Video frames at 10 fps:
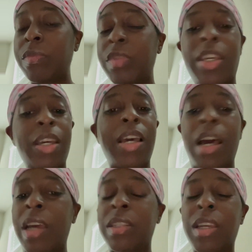yeah,
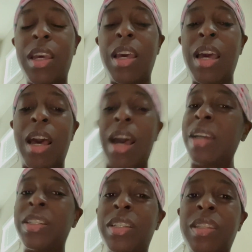guys, I
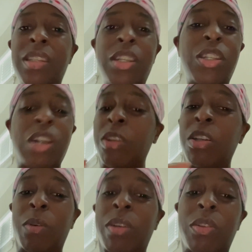just think y'all
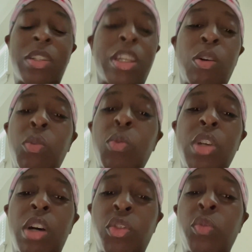don't understand who
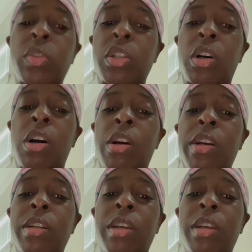y'all truly are,